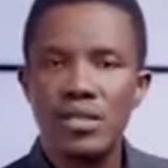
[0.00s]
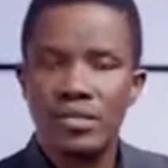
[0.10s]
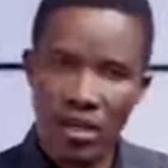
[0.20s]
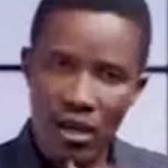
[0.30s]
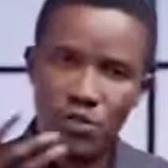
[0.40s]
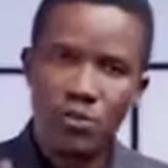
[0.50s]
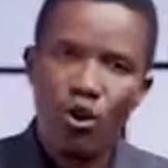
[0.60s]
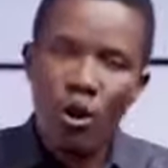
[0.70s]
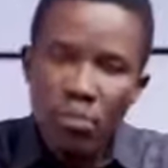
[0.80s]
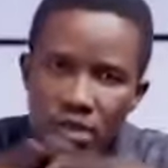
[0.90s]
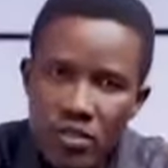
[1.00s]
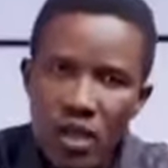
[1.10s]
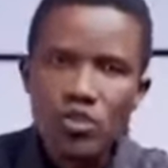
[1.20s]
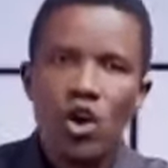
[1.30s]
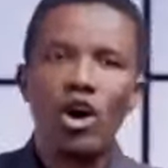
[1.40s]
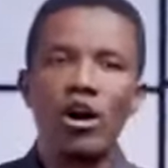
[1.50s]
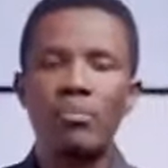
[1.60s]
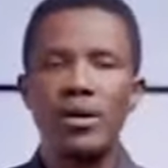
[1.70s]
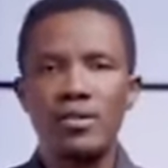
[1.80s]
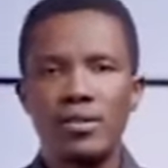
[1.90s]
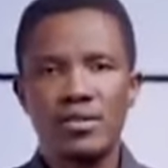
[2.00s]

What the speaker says: And the gospel opens us up